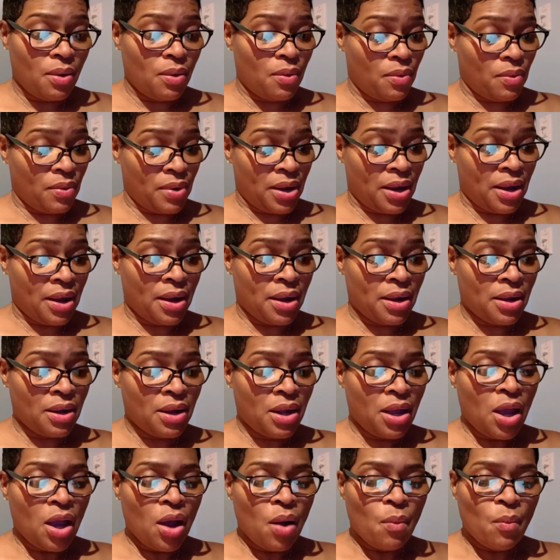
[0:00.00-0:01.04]
Okay?
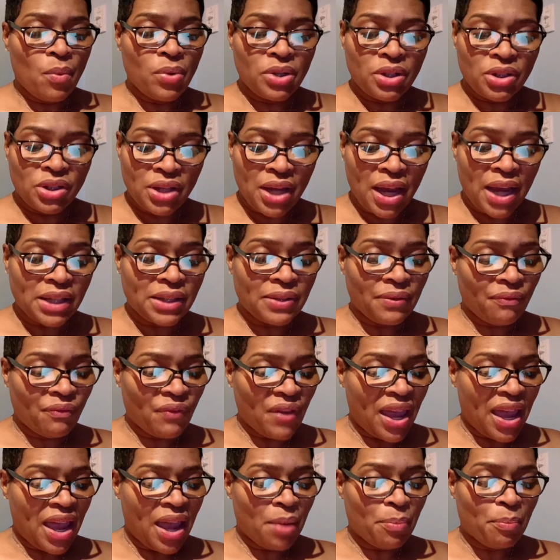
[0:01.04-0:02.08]
When the Jackson
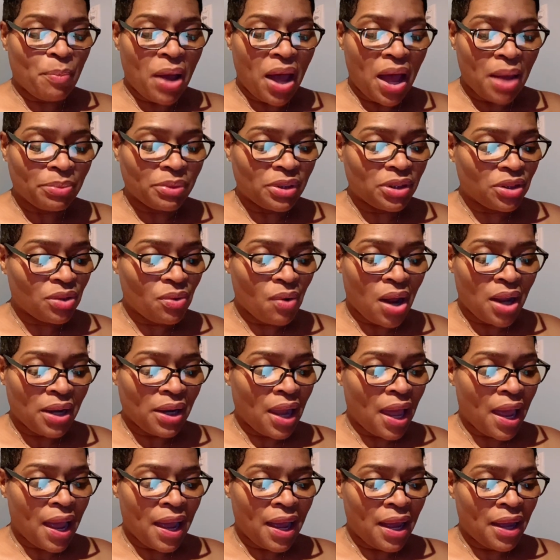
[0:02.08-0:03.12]
5 popped into our
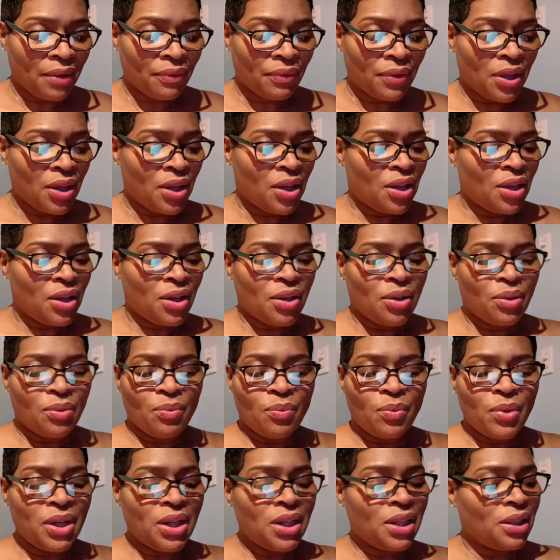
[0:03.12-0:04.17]
lives,
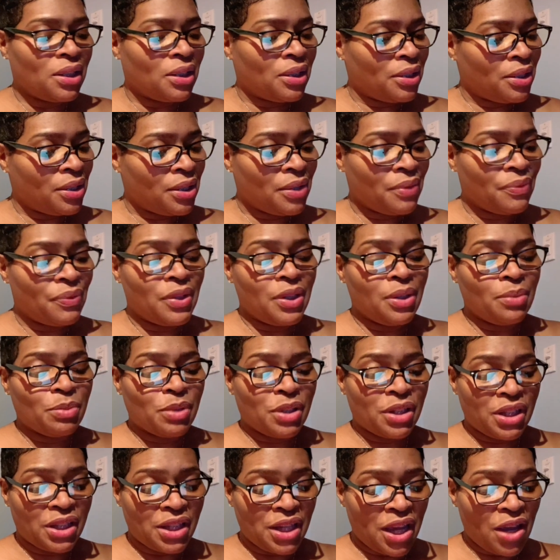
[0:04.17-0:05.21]
we loved them to
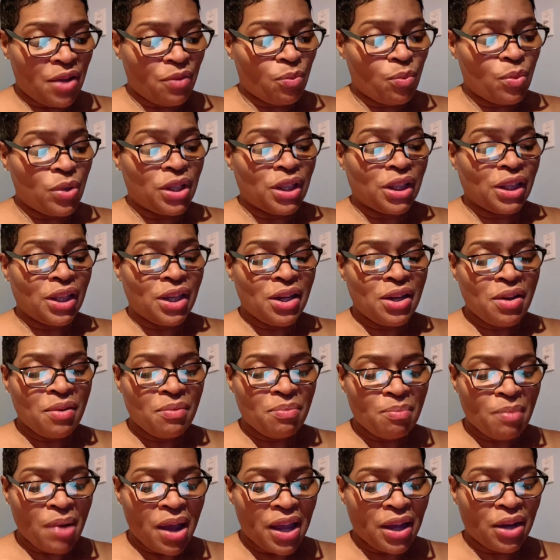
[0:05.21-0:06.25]
death. We loved
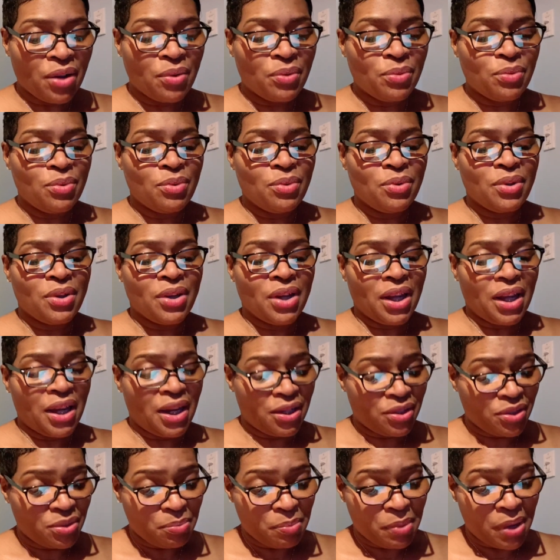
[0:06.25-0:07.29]
Michael and
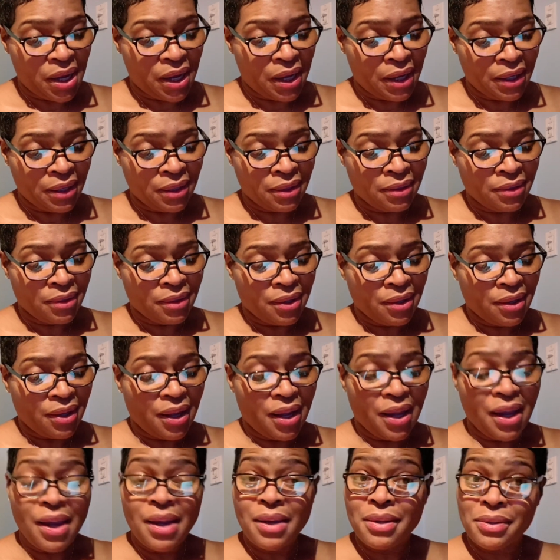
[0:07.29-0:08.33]
Jermaine
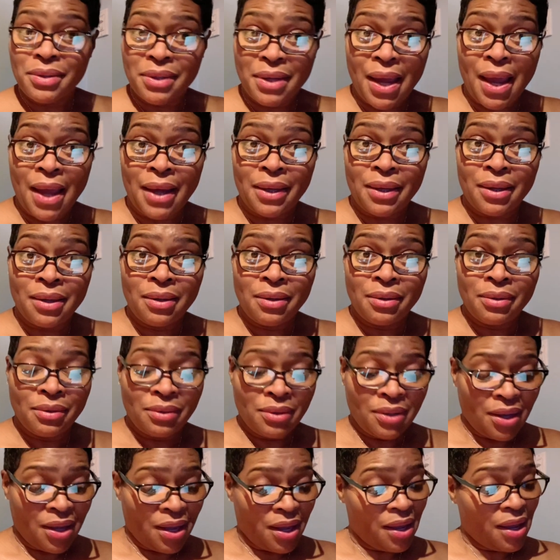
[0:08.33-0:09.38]
and Jackie
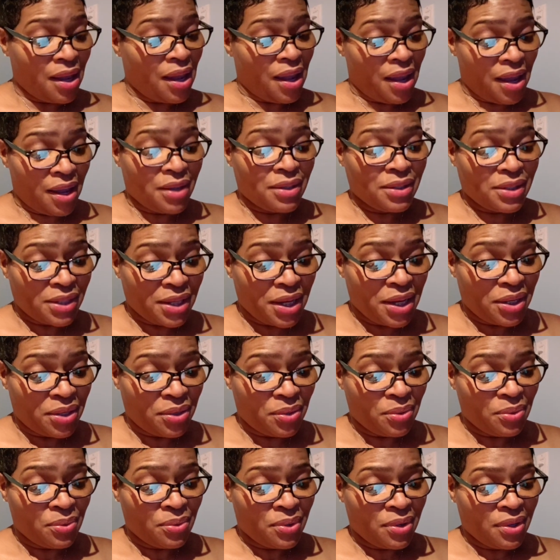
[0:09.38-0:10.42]
and
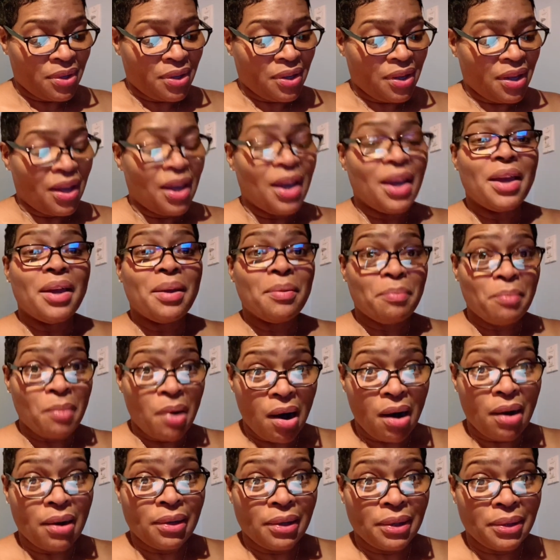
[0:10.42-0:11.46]
Tito and
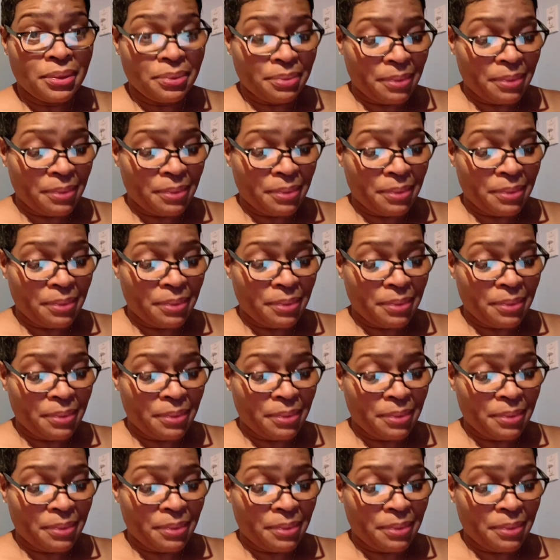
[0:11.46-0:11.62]
Marlon.